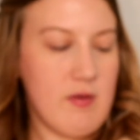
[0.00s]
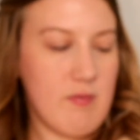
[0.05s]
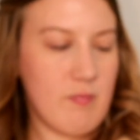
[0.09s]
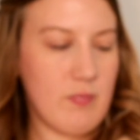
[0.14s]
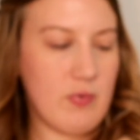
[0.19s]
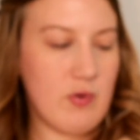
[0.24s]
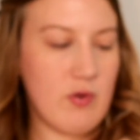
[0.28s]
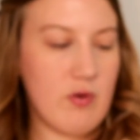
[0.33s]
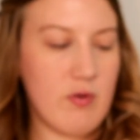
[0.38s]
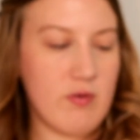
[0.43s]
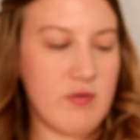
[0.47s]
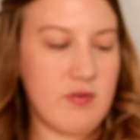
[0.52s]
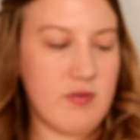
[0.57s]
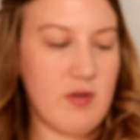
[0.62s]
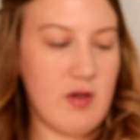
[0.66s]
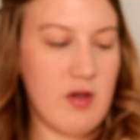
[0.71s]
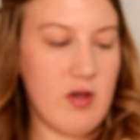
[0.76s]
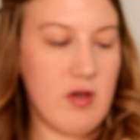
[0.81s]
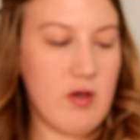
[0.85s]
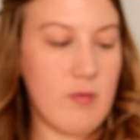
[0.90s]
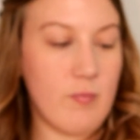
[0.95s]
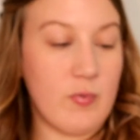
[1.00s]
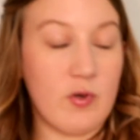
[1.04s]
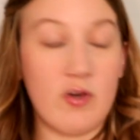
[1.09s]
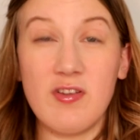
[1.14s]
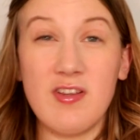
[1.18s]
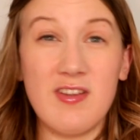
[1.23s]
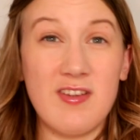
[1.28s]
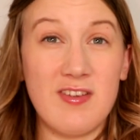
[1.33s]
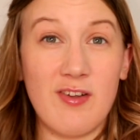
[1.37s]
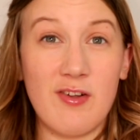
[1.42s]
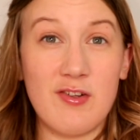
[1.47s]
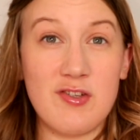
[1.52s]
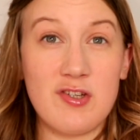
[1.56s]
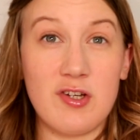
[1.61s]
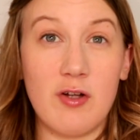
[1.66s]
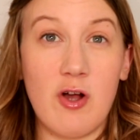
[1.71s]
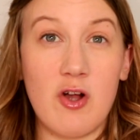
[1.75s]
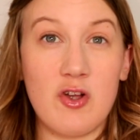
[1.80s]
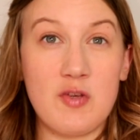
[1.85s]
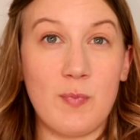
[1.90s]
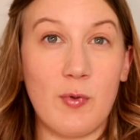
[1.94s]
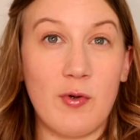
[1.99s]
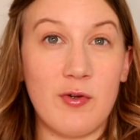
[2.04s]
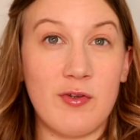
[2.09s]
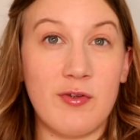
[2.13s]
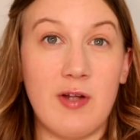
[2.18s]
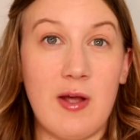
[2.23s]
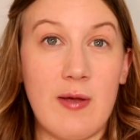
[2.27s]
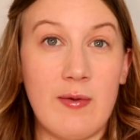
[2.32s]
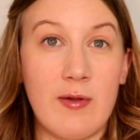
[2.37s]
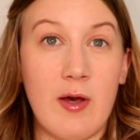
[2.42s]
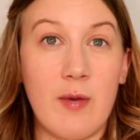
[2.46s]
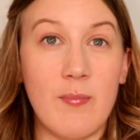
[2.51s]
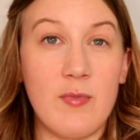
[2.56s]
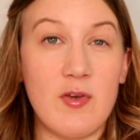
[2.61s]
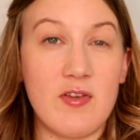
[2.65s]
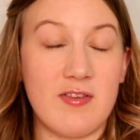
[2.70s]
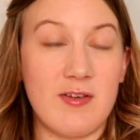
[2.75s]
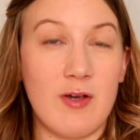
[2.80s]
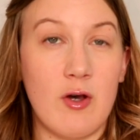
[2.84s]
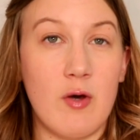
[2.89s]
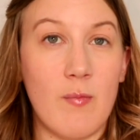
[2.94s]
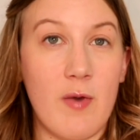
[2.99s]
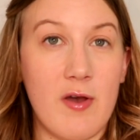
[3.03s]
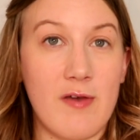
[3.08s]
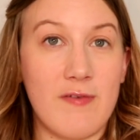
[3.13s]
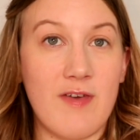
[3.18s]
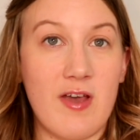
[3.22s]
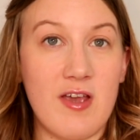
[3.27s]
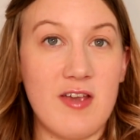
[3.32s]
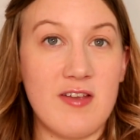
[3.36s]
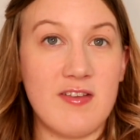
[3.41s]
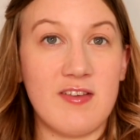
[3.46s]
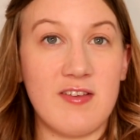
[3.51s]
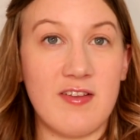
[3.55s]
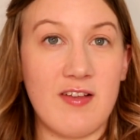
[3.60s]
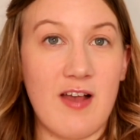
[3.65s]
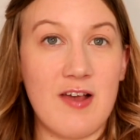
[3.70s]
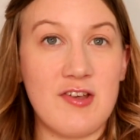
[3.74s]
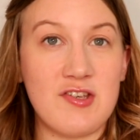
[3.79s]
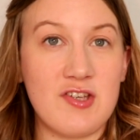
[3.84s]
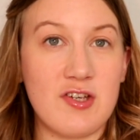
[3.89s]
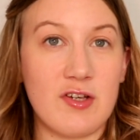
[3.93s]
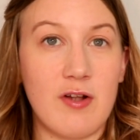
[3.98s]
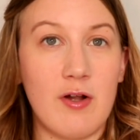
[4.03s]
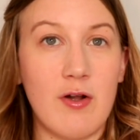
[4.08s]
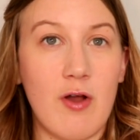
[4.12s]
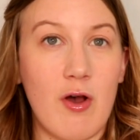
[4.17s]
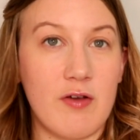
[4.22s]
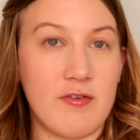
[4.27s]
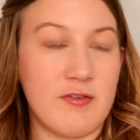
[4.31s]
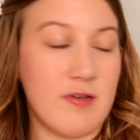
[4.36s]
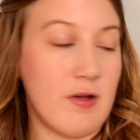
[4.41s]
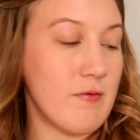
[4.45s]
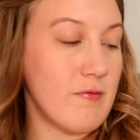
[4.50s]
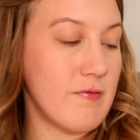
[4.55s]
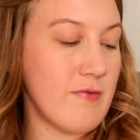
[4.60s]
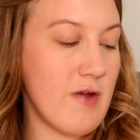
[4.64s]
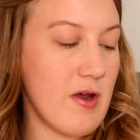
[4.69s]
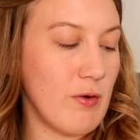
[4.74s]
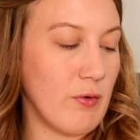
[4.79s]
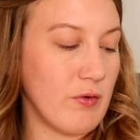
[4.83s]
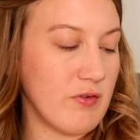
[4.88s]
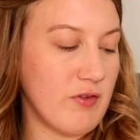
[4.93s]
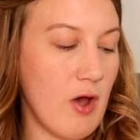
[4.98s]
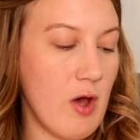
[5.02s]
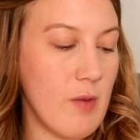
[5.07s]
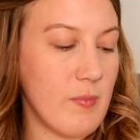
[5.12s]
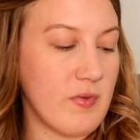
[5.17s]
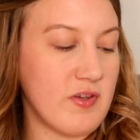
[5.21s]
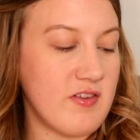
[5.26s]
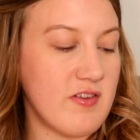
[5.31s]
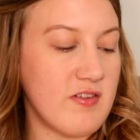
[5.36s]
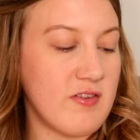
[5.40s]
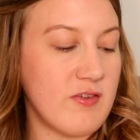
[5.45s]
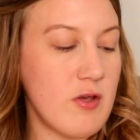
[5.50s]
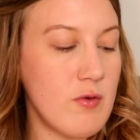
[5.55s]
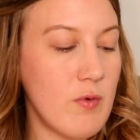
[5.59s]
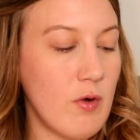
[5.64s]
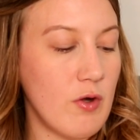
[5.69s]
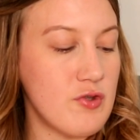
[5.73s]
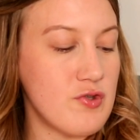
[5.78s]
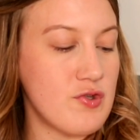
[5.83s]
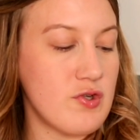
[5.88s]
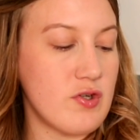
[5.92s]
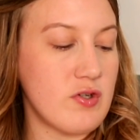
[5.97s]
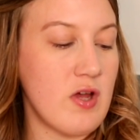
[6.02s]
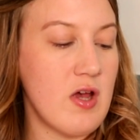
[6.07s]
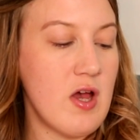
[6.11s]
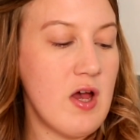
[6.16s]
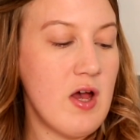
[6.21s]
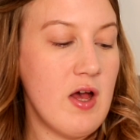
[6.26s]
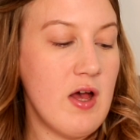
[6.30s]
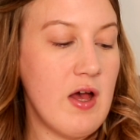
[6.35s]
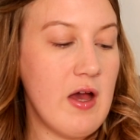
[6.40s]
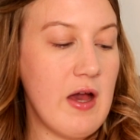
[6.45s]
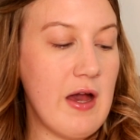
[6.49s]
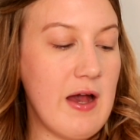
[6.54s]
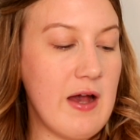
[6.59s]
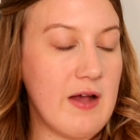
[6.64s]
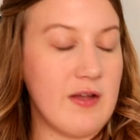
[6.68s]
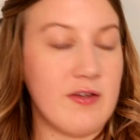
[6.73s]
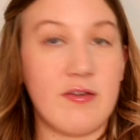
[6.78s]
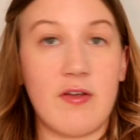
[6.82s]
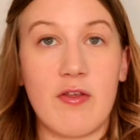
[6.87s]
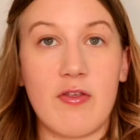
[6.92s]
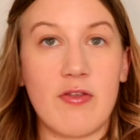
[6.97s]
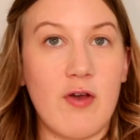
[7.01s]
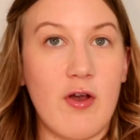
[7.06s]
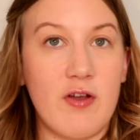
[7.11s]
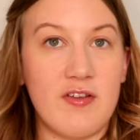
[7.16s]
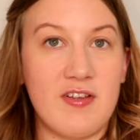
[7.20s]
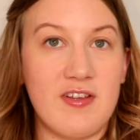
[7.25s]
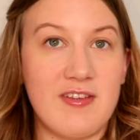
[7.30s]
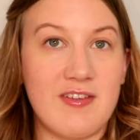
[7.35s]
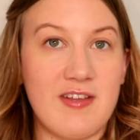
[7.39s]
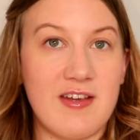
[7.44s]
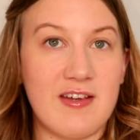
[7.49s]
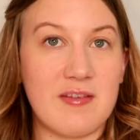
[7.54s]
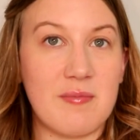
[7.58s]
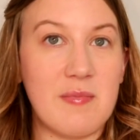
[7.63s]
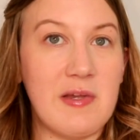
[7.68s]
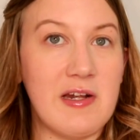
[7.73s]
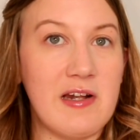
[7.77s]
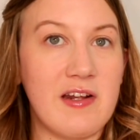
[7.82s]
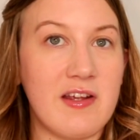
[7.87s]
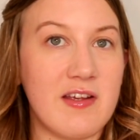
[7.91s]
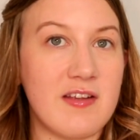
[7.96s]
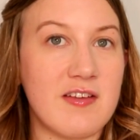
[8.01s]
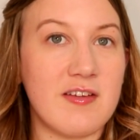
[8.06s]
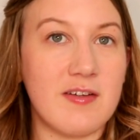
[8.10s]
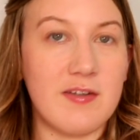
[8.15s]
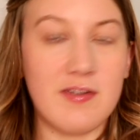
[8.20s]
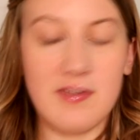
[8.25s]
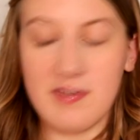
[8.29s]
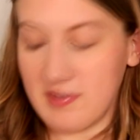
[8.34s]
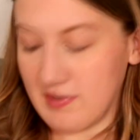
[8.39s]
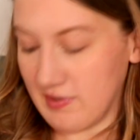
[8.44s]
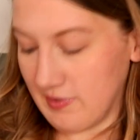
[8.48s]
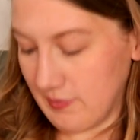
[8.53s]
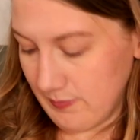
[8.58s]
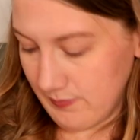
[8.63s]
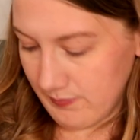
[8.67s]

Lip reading: but because it's such a large bottle and I'm using it on my face, this is actually going to last a very long time because it's 236 millilitres.